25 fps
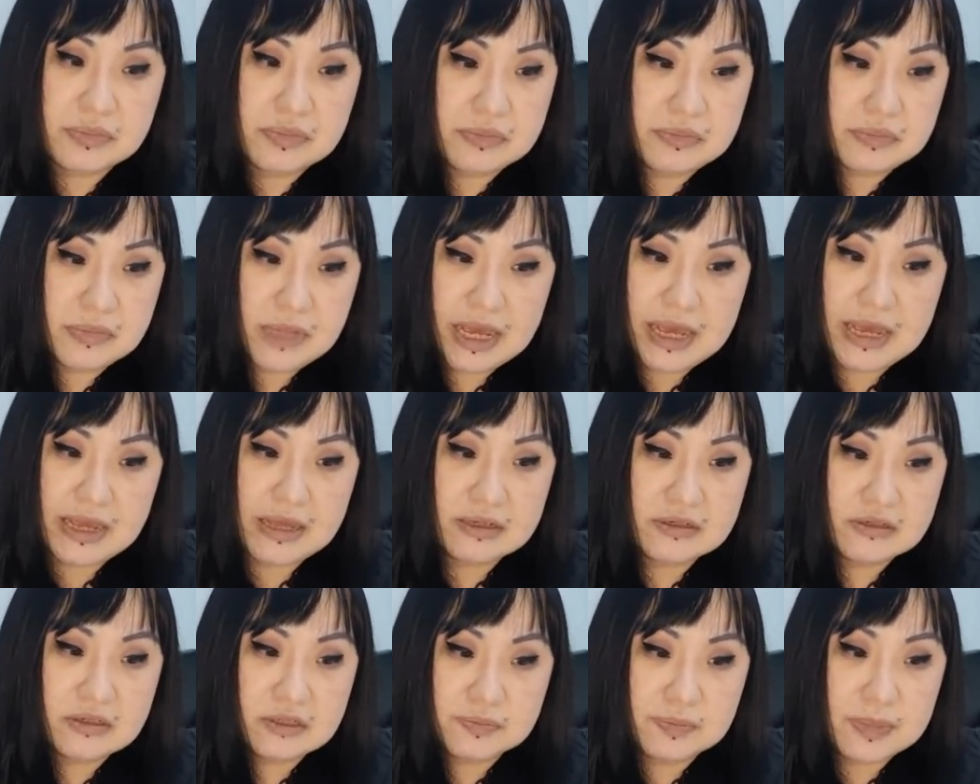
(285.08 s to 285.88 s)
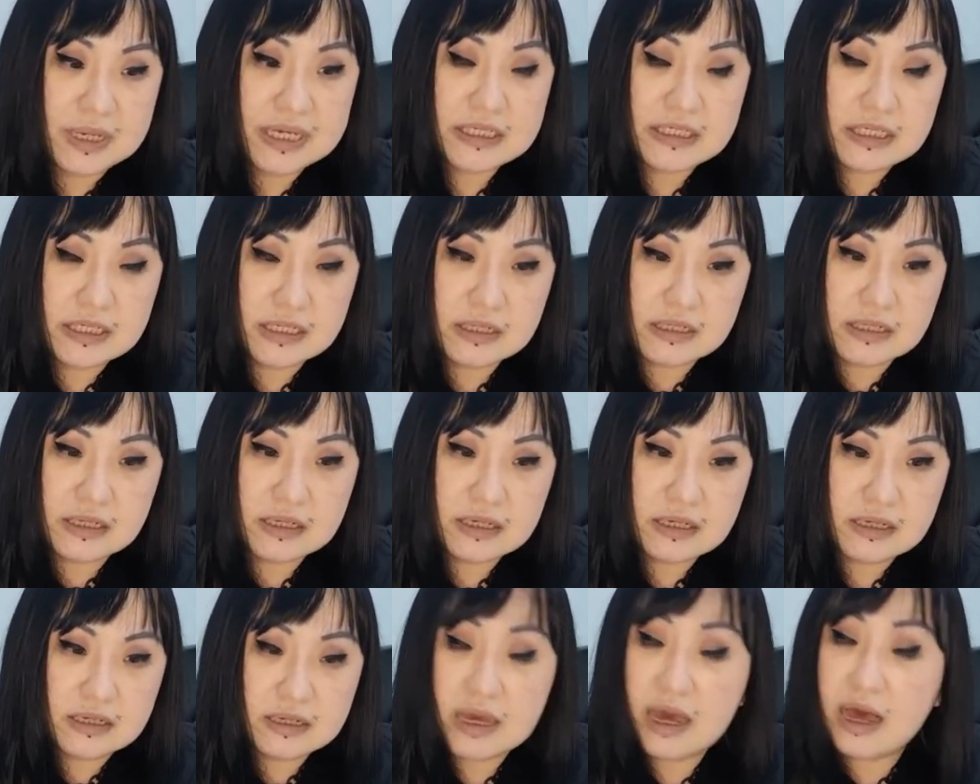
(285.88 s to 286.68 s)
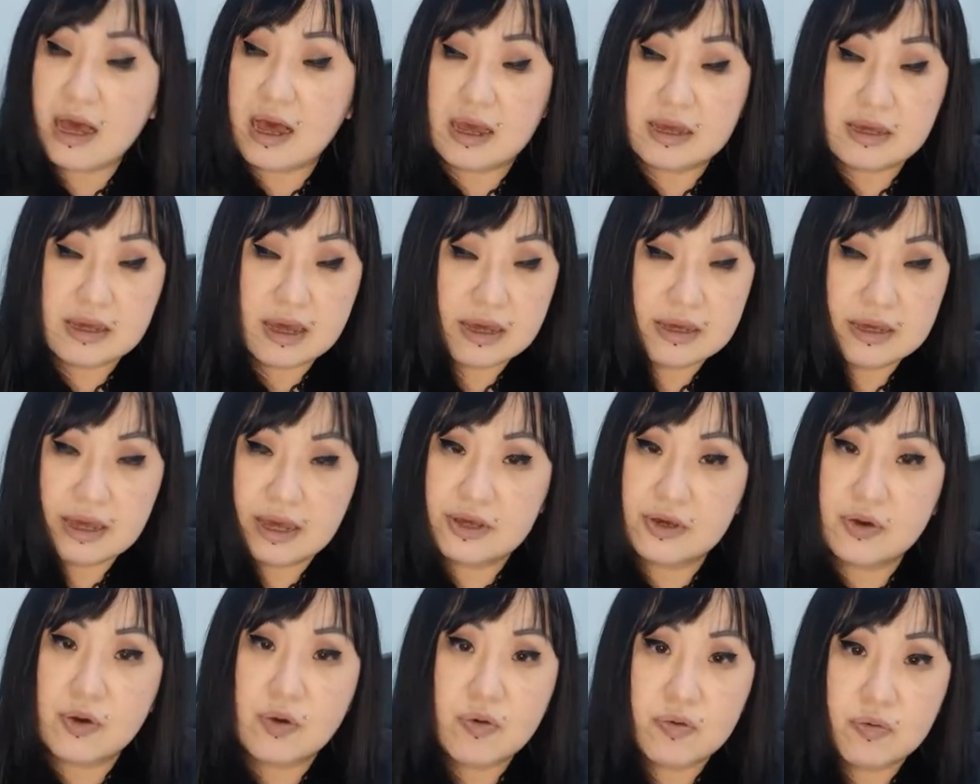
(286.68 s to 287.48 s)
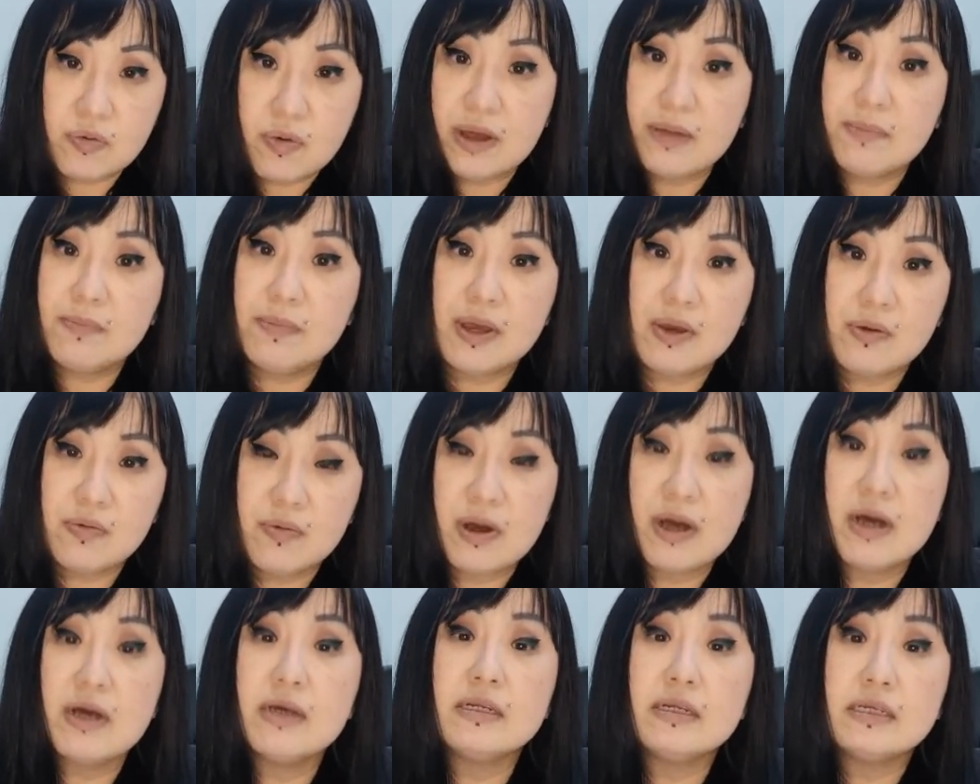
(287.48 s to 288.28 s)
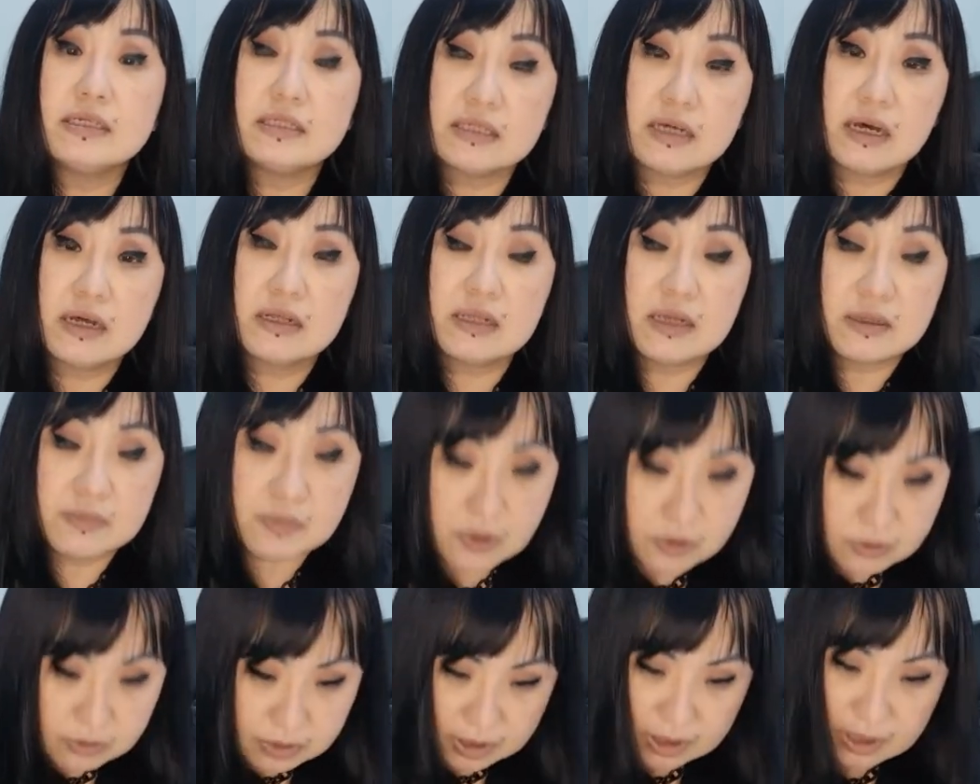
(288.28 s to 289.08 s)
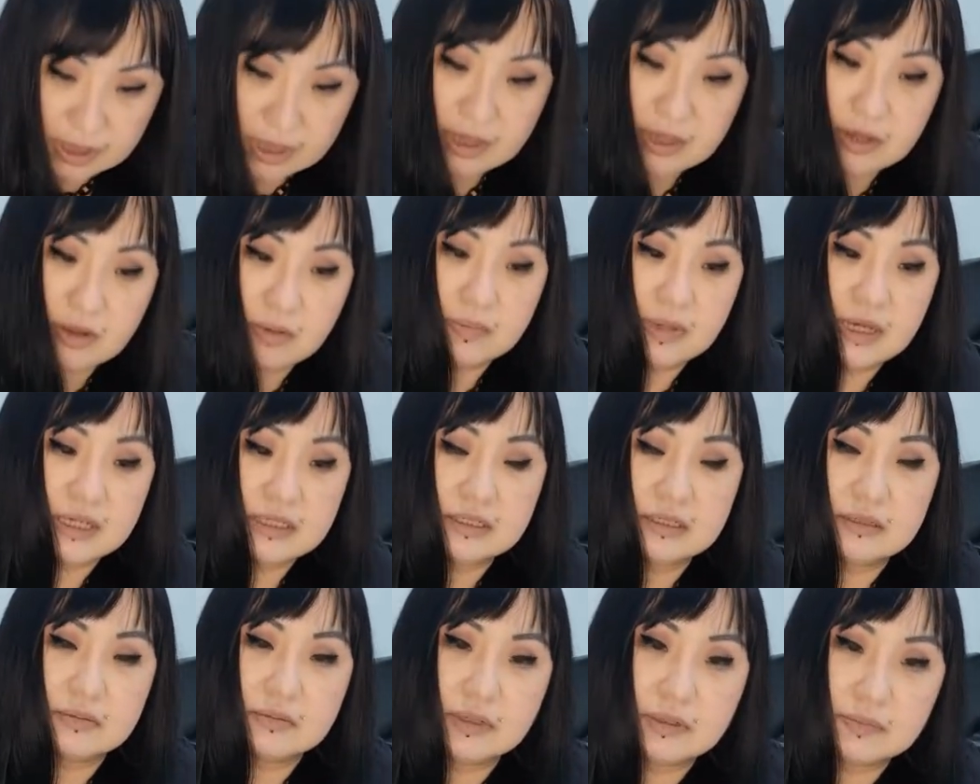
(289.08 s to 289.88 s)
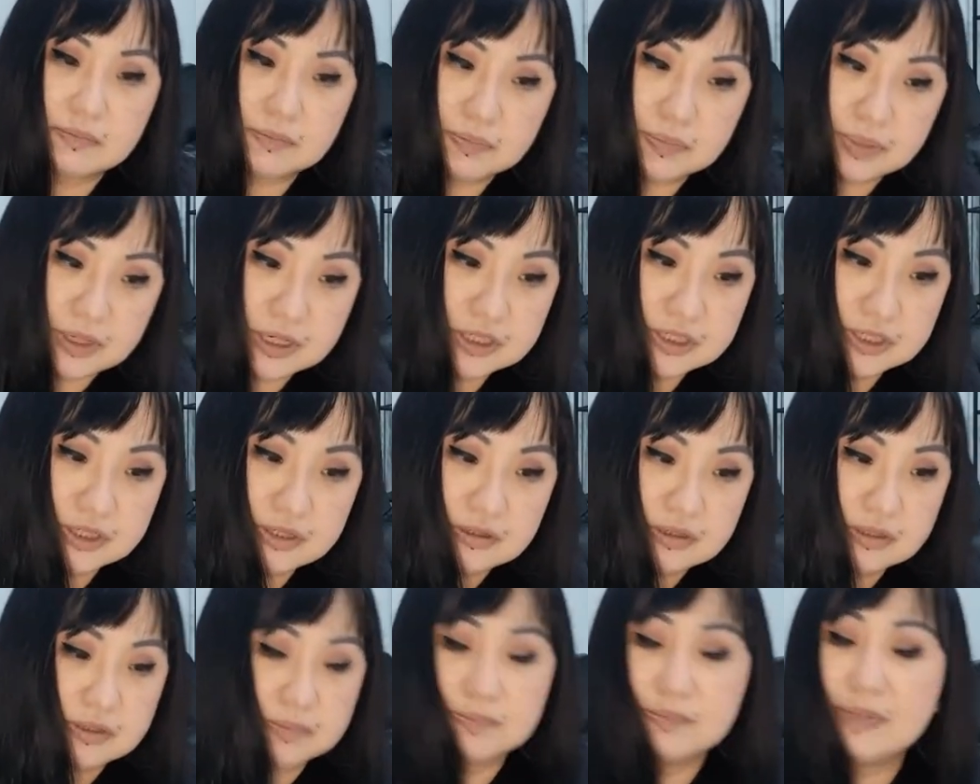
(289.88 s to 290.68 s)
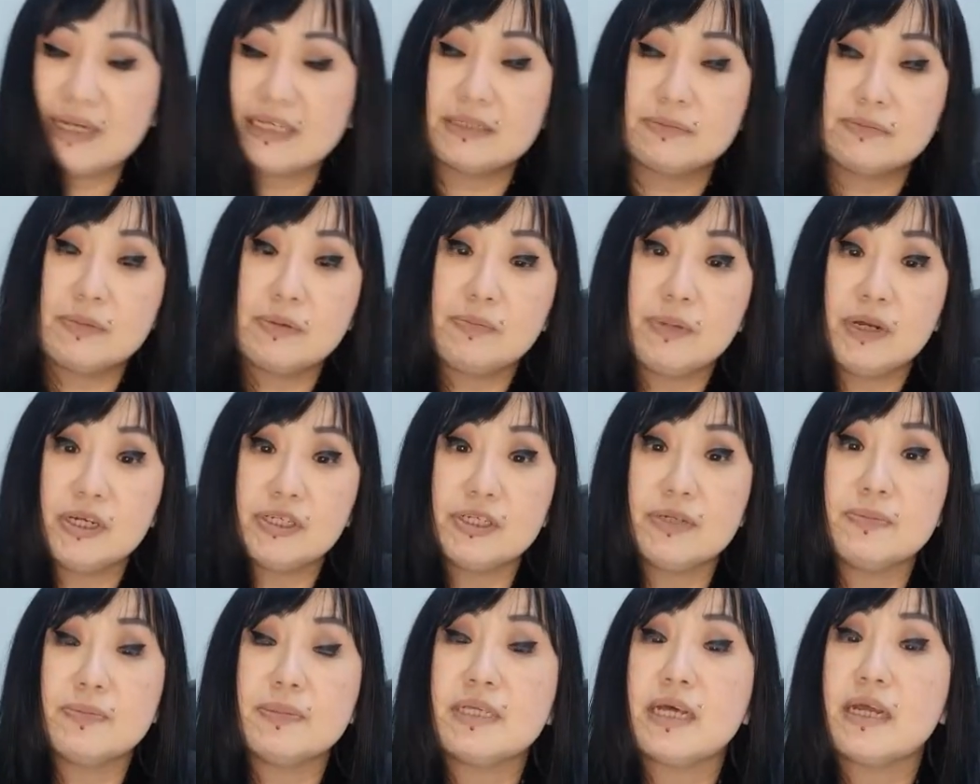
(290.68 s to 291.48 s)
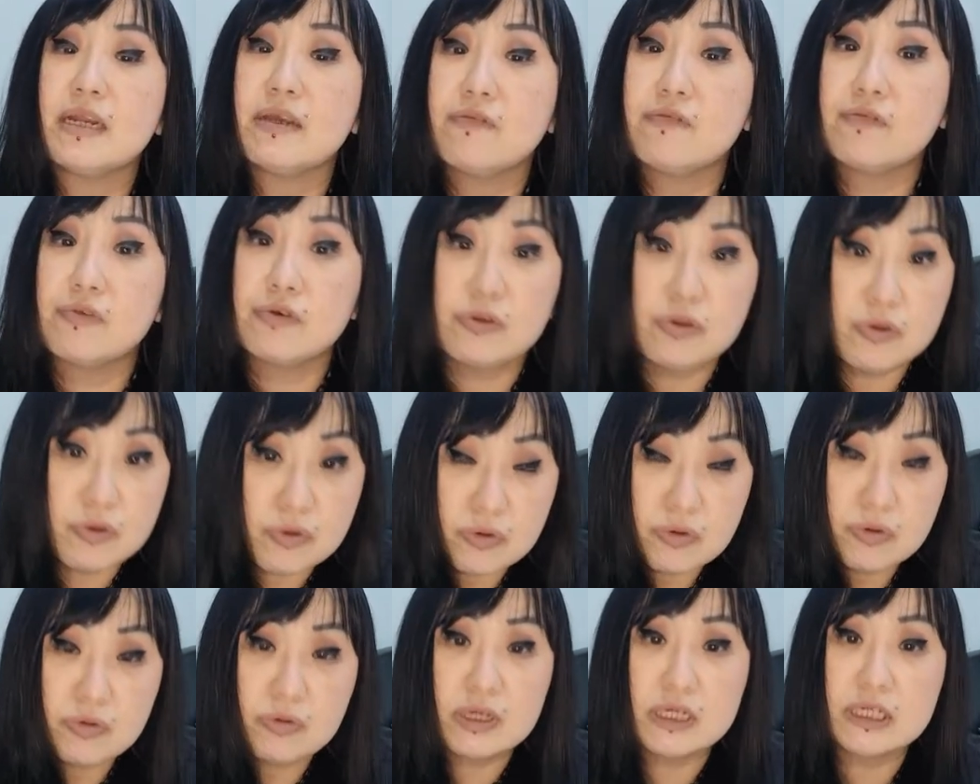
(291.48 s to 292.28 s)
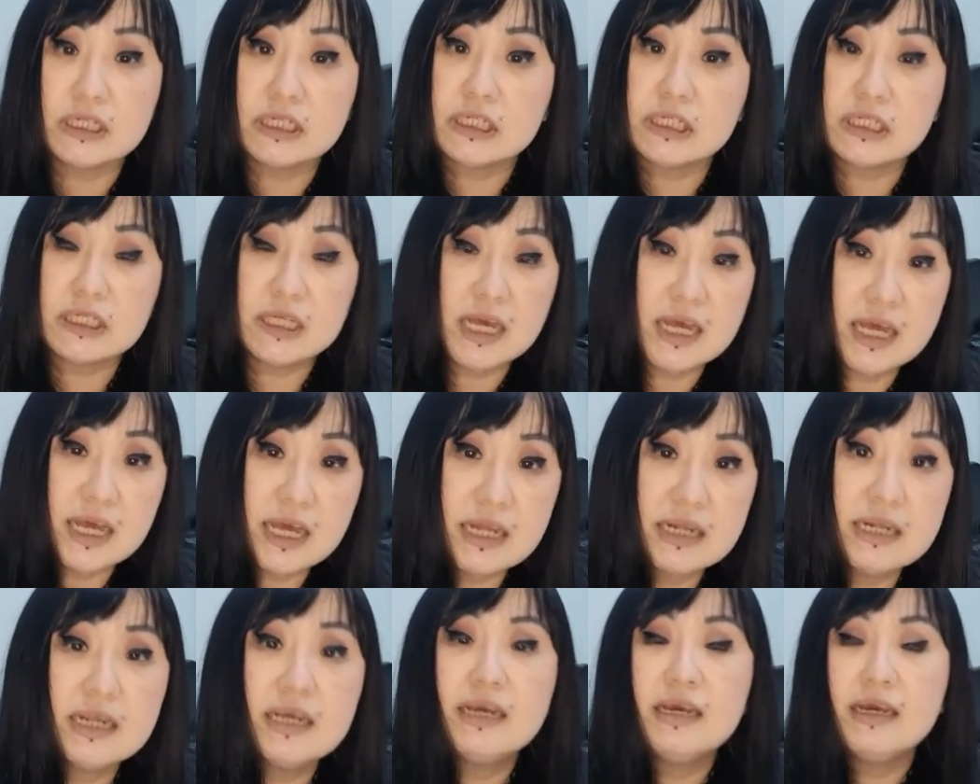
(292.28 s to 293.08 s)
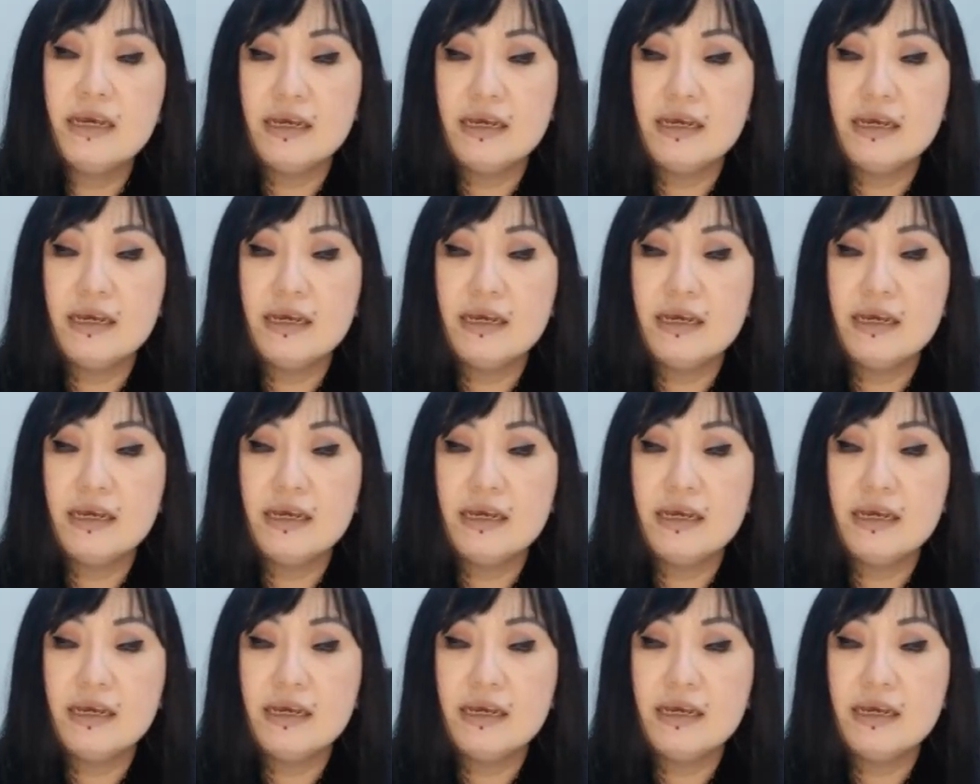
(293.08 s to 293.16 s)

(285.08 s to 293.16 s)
And basically, I go one by one and tell them, okay, your maximum pressure, the maximum pressure I'm setting for you is 10,